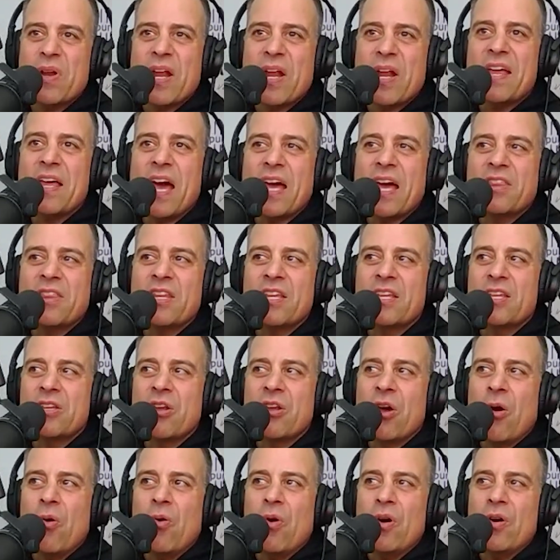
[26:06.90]
But I think,
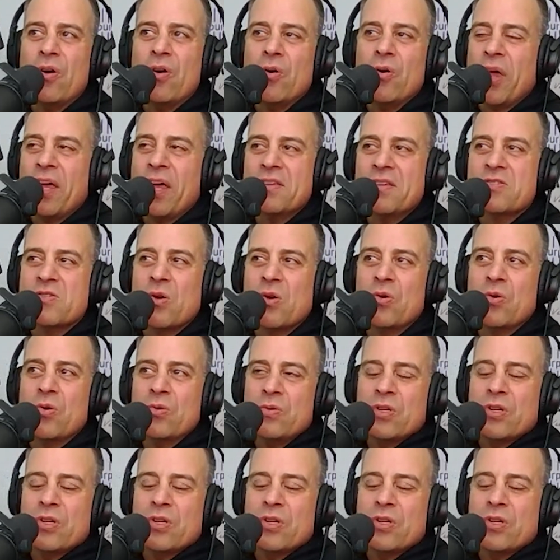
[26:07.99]
okay, so,